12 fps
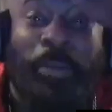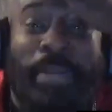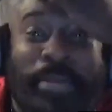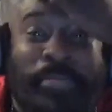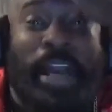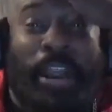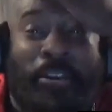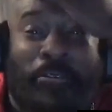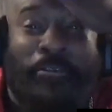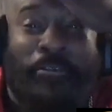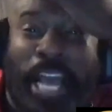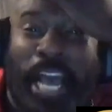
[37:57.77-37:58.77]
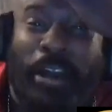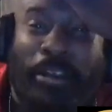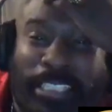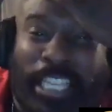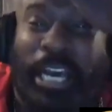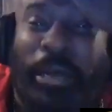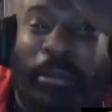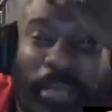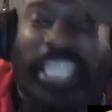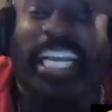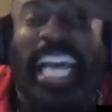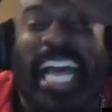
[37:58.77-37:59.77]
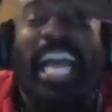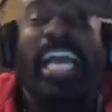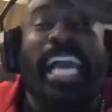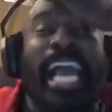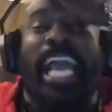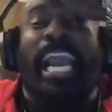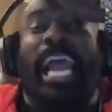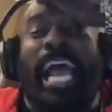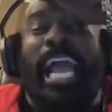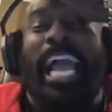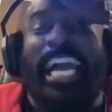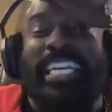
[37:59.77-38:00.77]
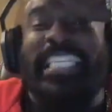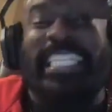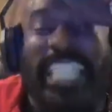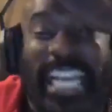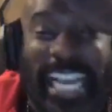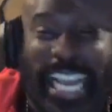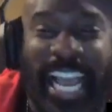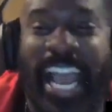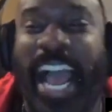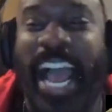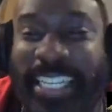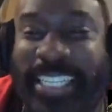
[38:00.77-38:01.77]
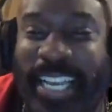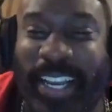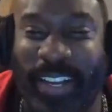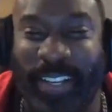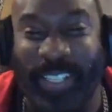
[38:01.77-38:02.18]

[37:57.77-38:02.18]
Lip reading: me Battle Royale was coming, and I have to take it. I told